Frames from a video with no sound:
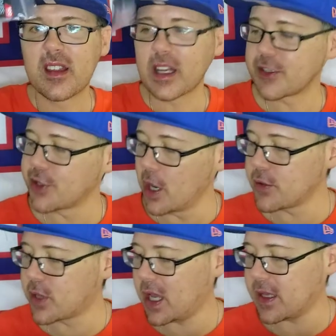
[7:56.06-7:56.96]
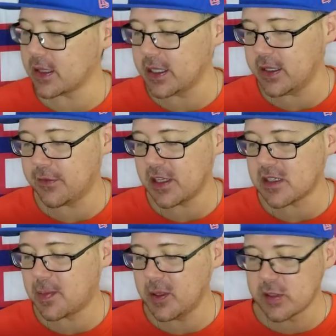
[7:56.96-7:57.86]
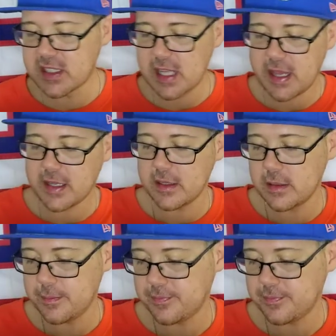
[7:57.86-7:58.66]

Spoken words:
Because, you know, you can't leave these beauties naked.